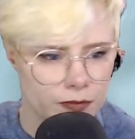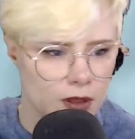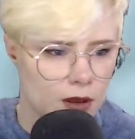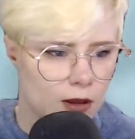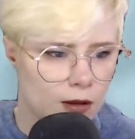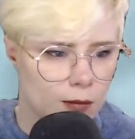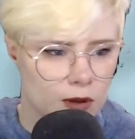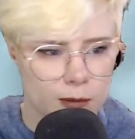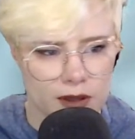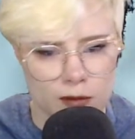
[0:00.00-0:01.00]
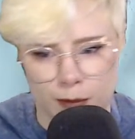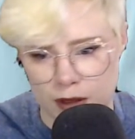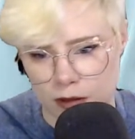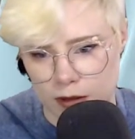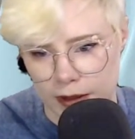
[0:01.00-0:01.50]
I'm going to make the
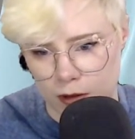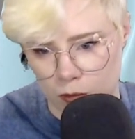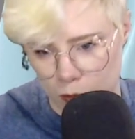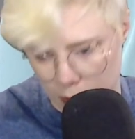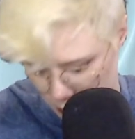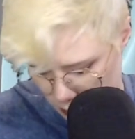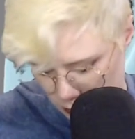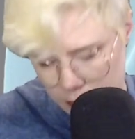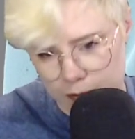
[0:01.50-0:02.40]
buckle layer 1.